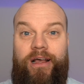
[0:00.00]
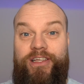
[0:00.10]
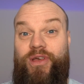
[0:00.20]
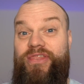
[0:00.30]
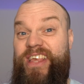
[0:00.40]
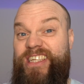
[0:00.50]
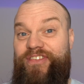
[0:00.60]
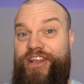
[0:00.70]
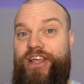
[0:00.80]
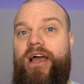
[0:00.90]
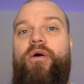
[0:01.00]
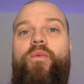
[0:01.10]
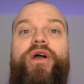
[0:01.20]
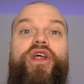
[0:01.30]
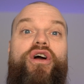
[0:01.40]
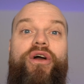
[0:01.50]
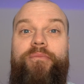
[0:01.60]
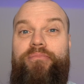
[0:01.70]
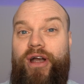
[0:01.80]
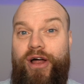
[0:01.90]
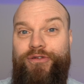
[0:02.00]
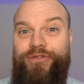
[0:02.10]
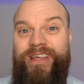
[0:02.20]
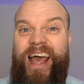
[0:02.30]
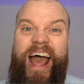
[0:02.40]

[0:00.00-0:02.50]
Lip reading: So in this video, we're going to look at the pros